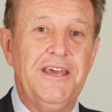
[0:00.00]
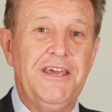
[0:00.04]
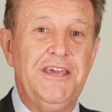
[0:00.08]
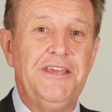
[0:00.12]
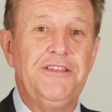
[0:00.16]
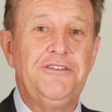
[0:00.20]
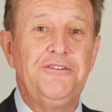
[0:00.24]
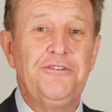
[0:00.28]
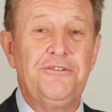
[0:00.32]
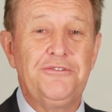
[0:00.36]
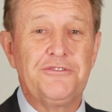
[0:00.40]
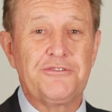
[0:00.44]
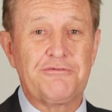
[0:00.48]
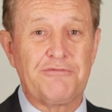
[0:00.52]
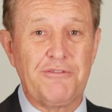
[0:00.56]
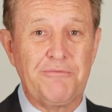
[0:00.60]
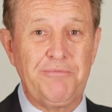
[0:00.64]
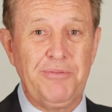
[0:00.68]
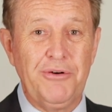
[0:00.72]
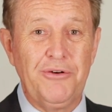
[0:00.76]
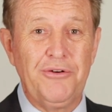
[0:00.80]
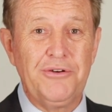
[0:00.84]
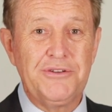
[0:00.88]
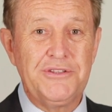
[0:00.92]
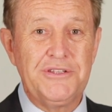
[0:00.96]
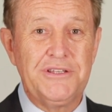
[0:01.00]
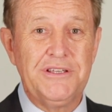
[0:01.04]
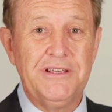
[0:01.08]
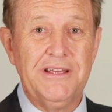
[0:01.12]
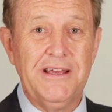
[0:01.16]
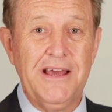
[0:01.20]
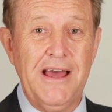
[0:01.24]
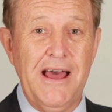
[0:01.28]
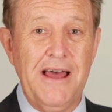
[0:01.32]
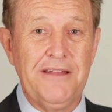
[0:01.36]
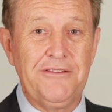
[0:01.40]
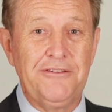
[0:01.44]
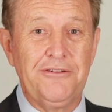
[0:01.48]
e-news reports
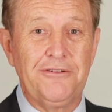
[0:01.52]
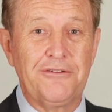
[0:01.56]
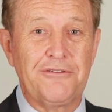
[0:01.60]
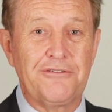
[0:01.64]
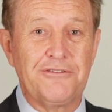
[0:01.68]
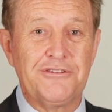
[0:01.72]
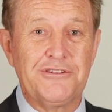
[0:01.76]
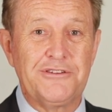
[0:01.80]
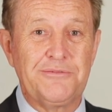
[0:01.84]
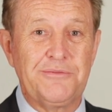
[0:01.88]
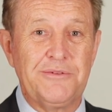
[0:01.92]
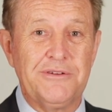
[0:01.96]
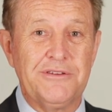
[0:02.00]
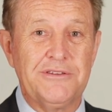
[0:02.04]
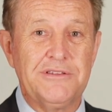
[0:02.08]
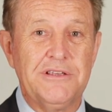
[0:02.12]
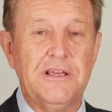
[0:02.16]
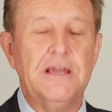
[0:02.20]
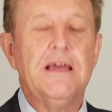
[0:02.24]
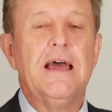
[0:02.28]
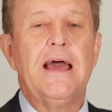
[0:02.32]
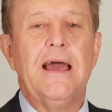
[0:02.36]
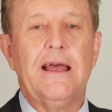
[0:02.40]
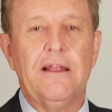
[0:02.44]
until Christmas.